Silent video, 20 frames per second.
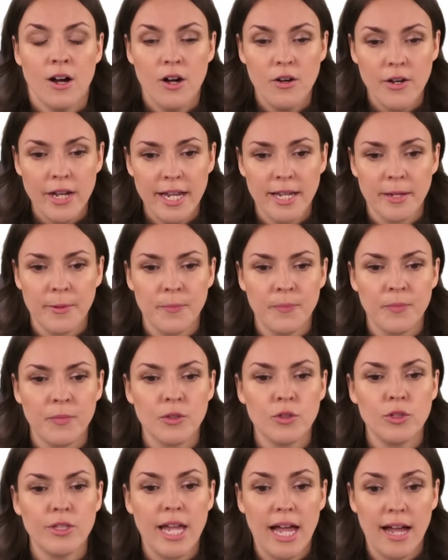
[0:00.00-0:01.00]
Okay,
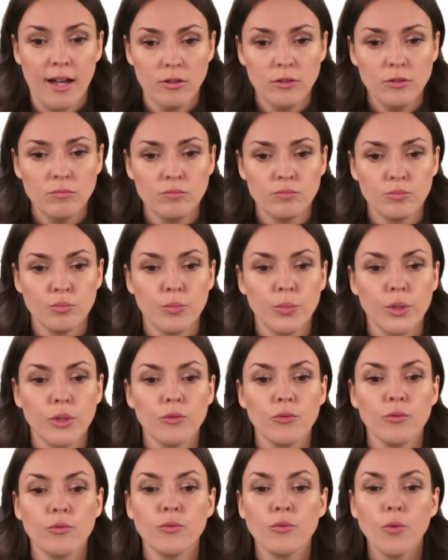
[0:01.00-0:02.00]
now,
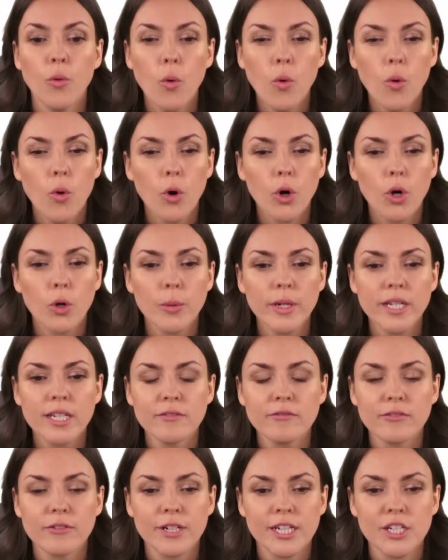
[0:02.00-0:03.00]
before we
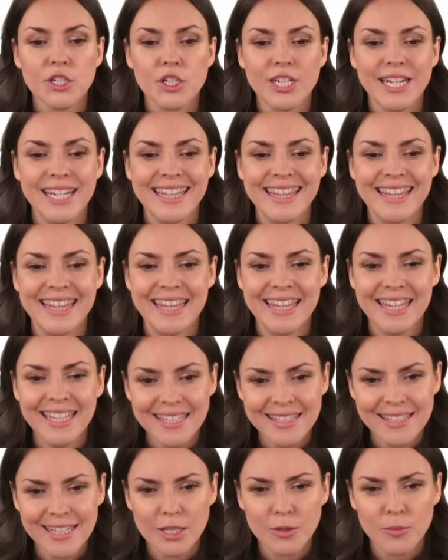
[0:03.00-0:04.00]
differentiate
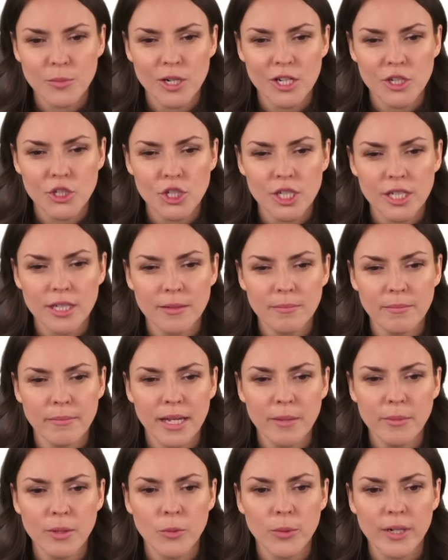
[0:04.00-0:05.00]
this expression,
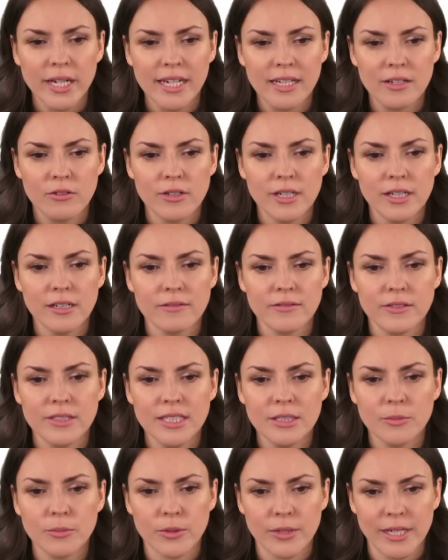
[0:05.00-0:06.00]
maybe we get rid of
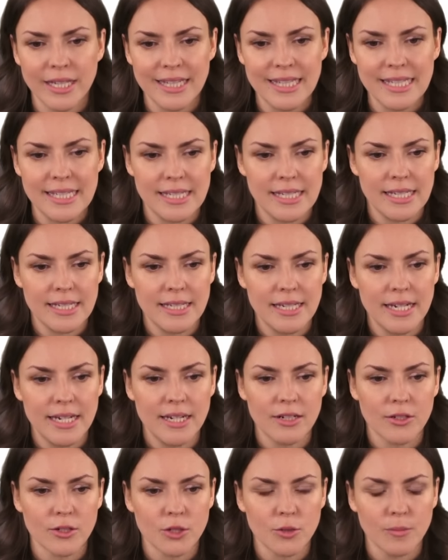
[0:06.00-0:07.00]
these parentheses
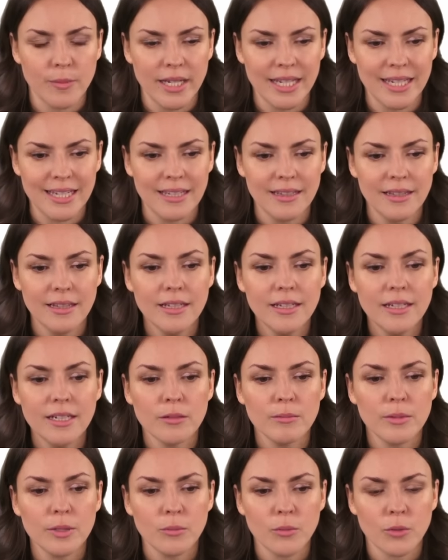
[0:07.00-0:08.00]
here to make it a
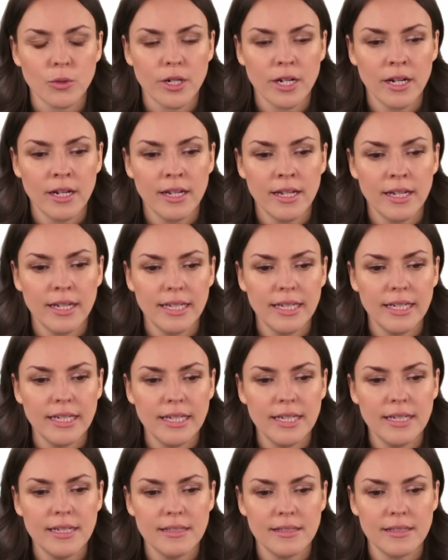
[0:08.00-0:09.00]
little bit more
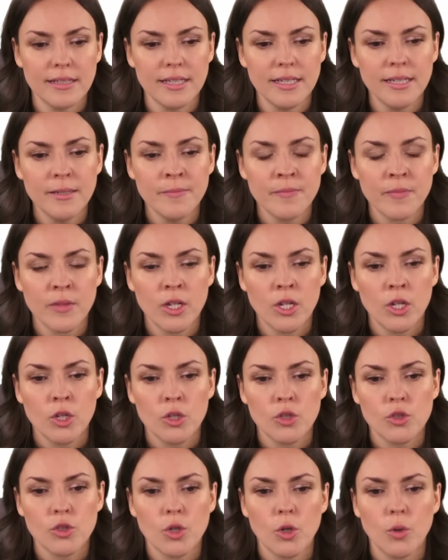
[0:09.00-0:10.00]
easy.
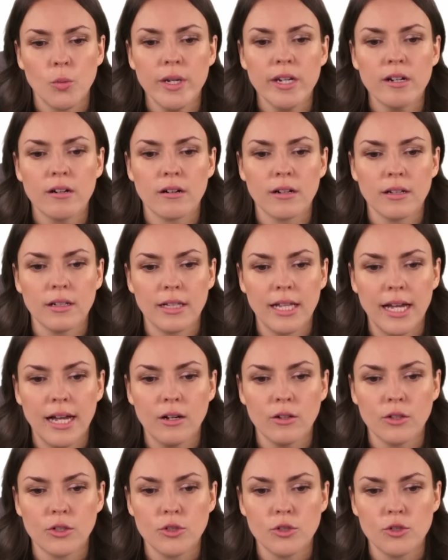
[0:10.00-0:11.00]
So we are
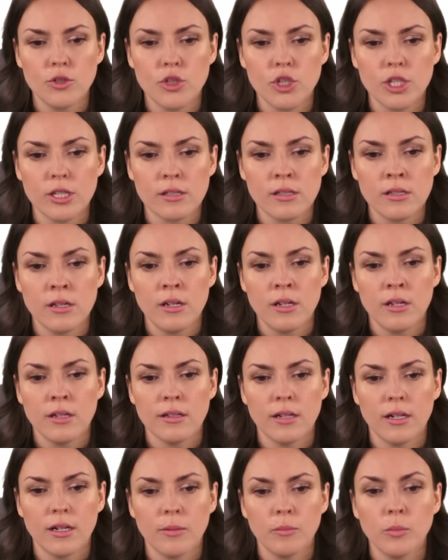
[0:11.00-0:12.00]
allowed to just
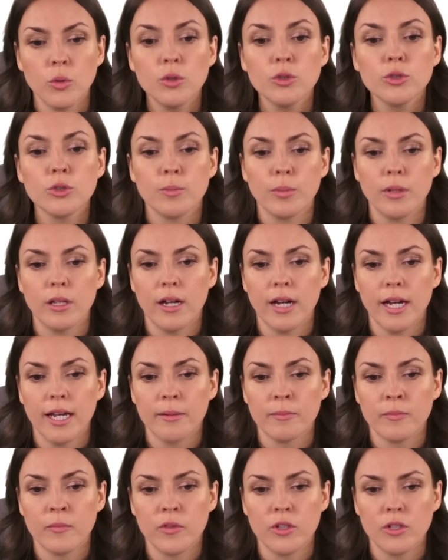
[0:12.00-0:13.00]
uh,
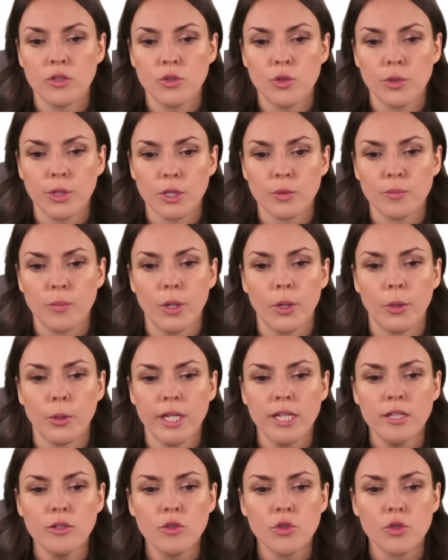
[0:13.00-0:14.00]
multiply these two
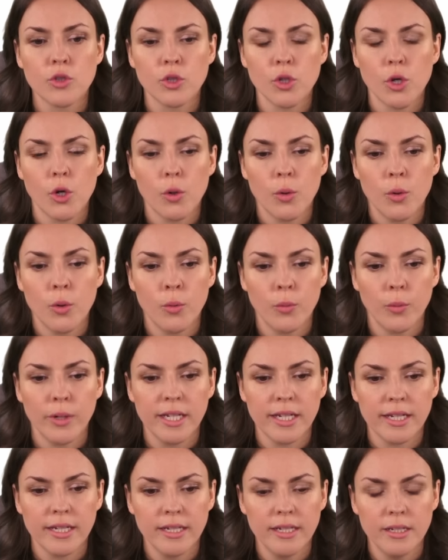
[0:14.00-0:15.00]
exponents. So
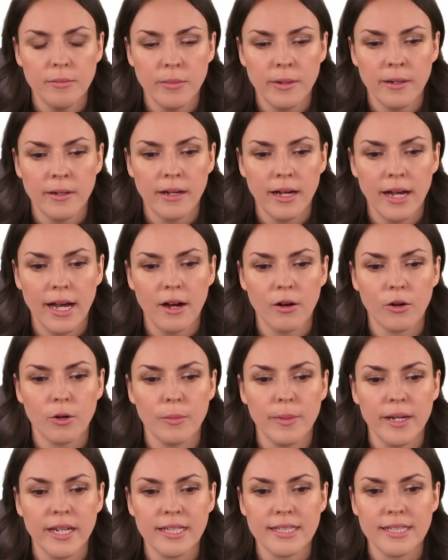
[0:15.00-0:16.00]
we keep
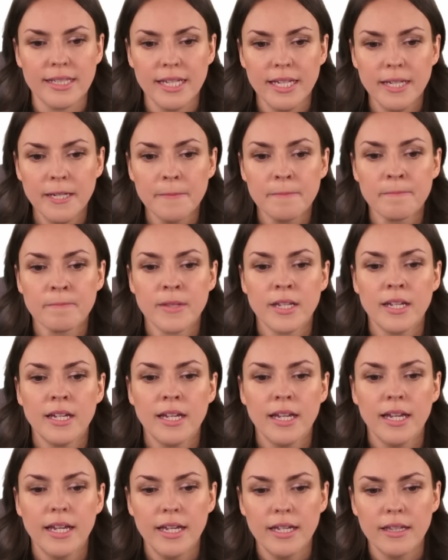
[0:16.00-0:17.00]
our base e,
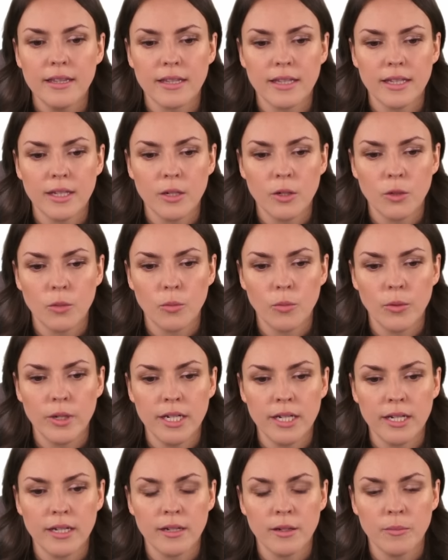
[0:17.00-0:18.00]
and then
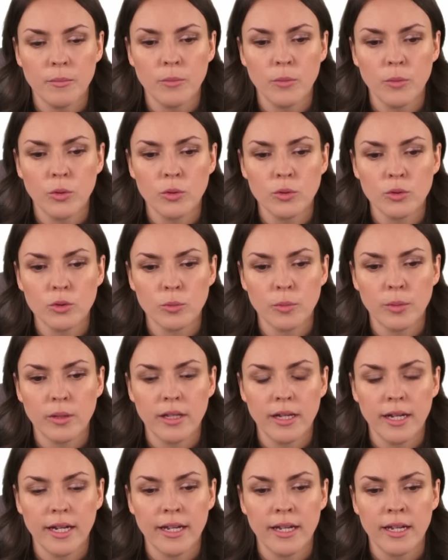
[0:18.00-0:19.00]
we
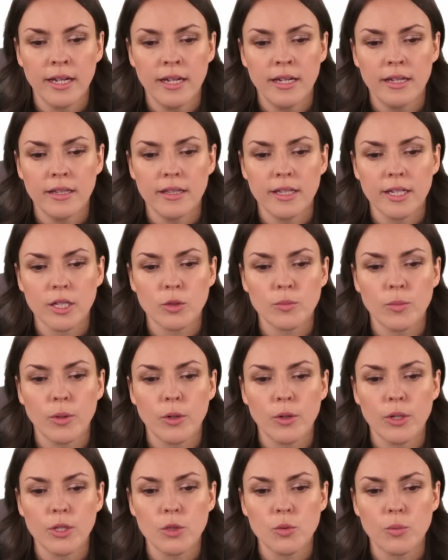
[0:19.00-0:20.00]
multiply the
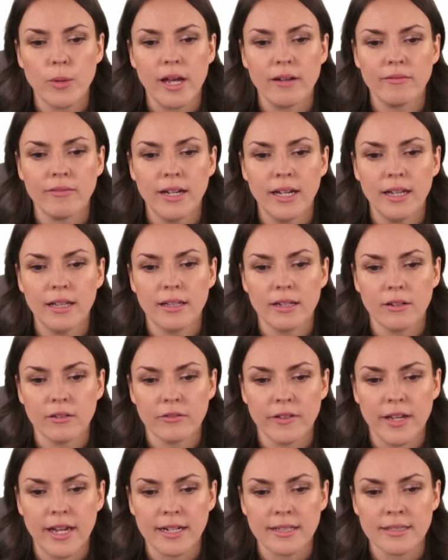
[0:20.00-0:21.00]
exponents. We have ln
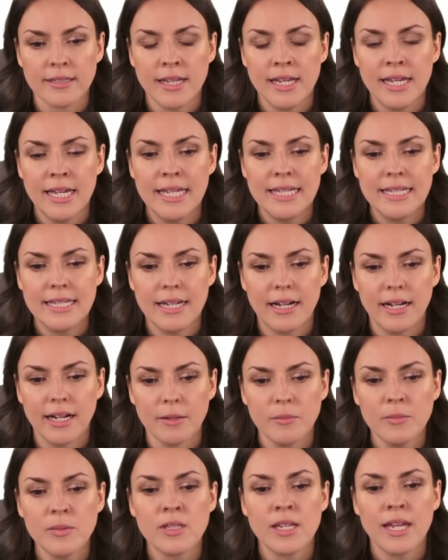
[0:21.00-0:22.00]
of x
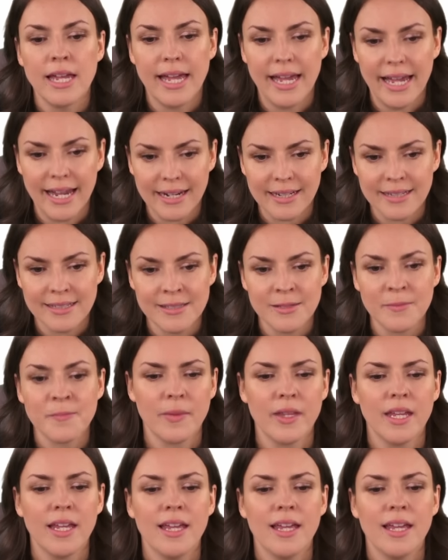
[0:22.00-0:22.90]
times x.